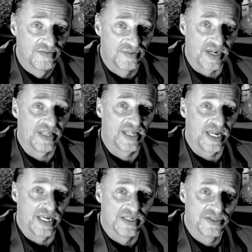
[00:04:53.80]
Funny
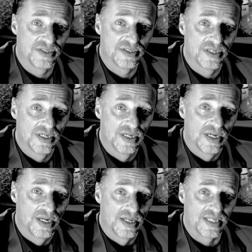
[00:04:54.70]
thing is,
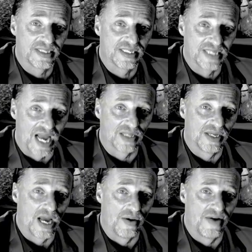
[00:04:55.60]
that's
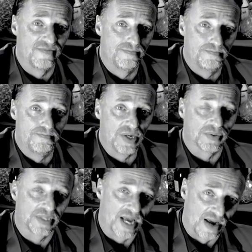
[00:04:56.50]
exactly how I've
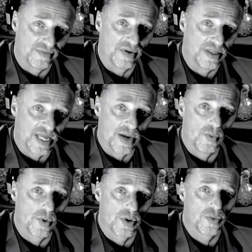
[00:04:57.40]
built
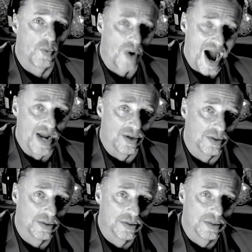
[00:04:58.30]
everything
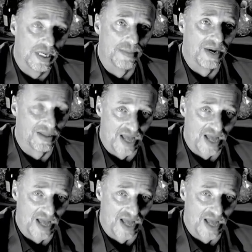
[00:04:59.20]
worthwhile in my